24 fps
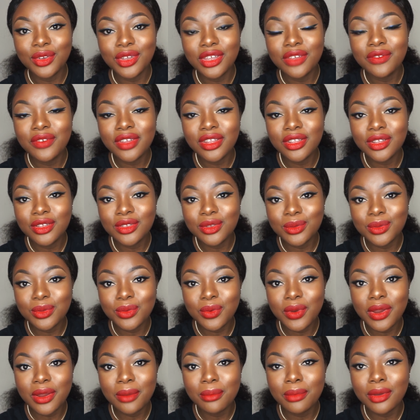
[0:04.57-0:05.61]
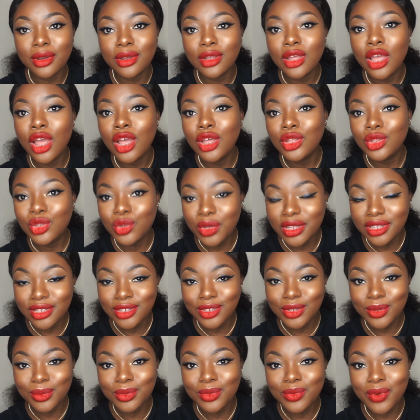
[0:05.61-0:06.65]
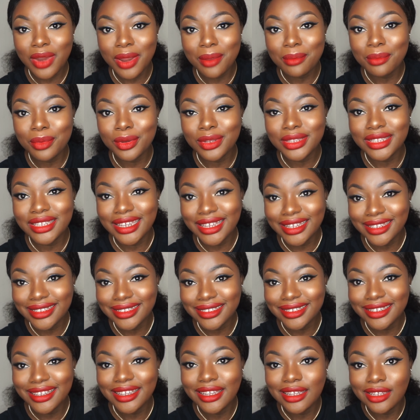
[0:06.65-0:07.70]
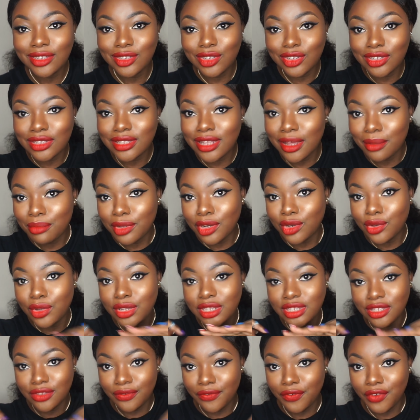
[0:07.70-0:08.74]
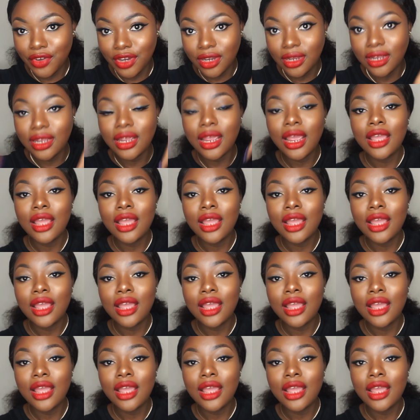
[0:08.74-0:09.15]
If you're not a subscriber, do hit the subscribe button just down below. It's free.